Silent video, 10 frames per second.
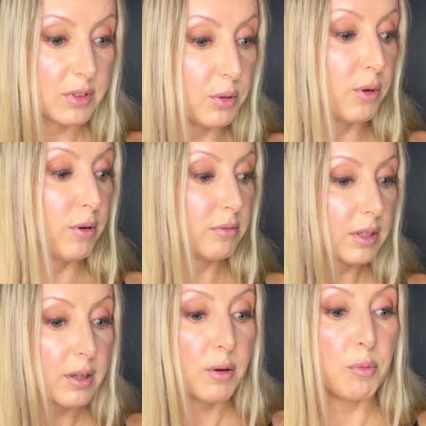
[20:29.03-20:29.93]
you know
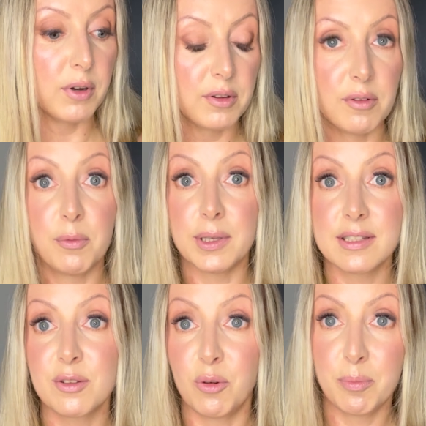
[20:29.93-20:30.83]
wear the
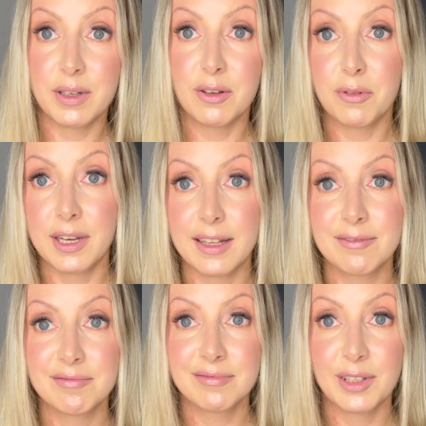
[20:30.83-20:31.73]
vest open already
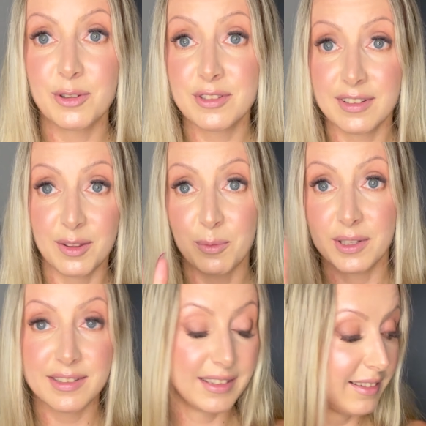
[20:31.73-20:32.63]
because
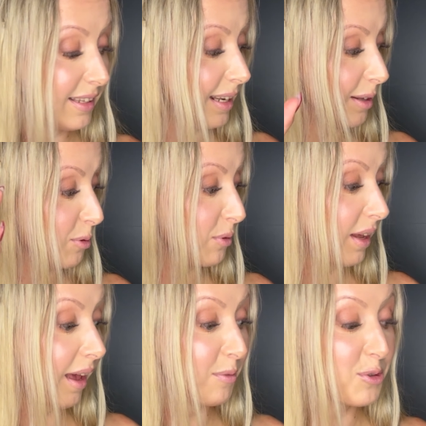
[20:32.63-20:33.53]
otherwise then, then I don't
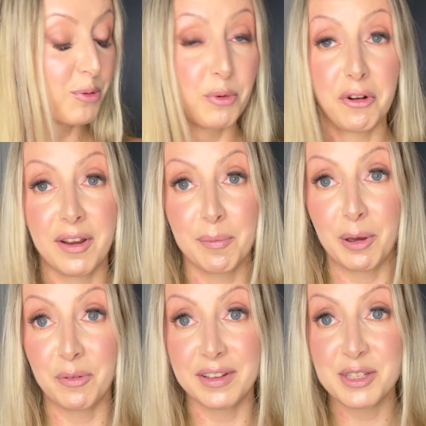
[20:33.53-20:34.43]
have to worry
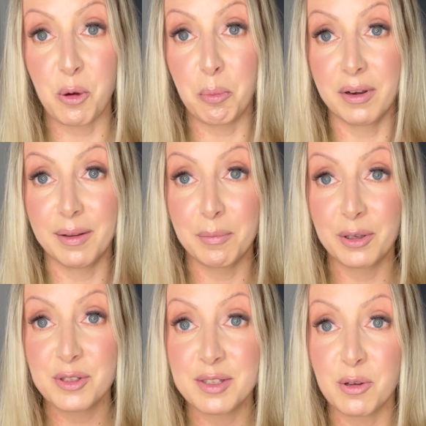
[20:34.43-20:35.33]
about its opening
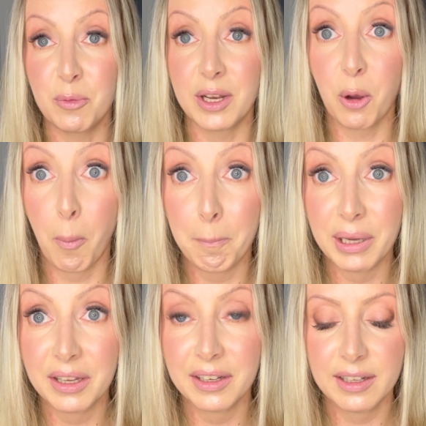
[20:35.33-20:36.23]
because it's already
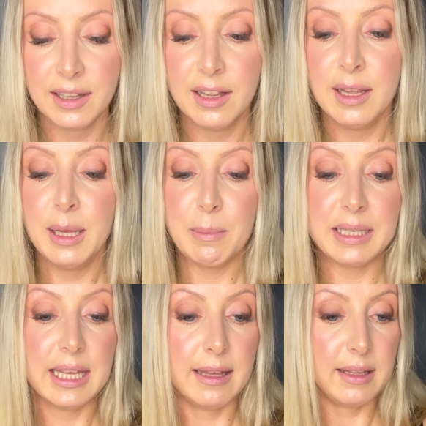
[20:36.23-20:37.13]
open
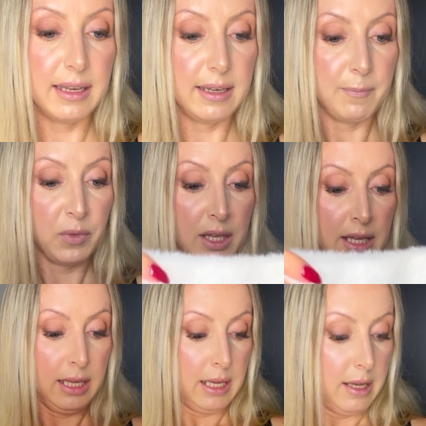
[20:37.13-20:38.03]
but yeah then
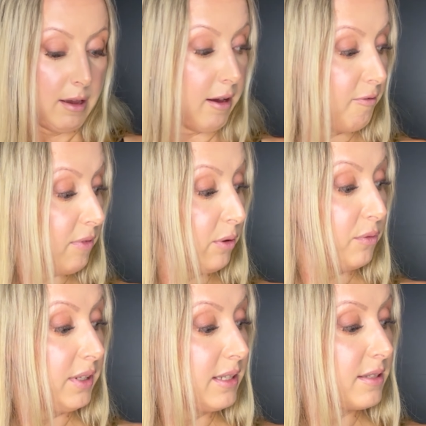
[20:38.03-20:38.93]
I
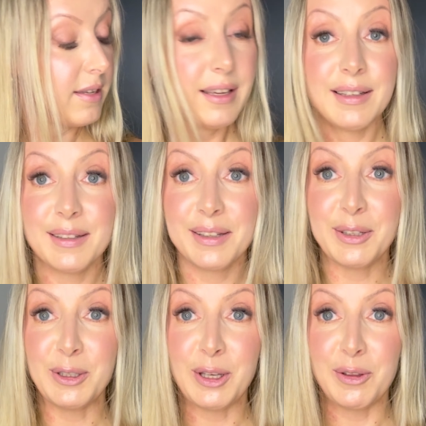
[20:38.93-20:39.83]
found this
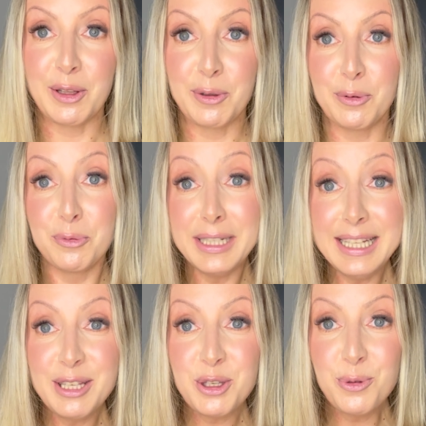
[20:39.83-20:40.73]
uh, another
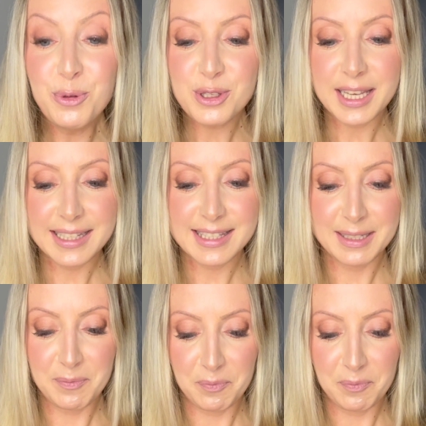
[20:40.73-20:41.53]
really cute set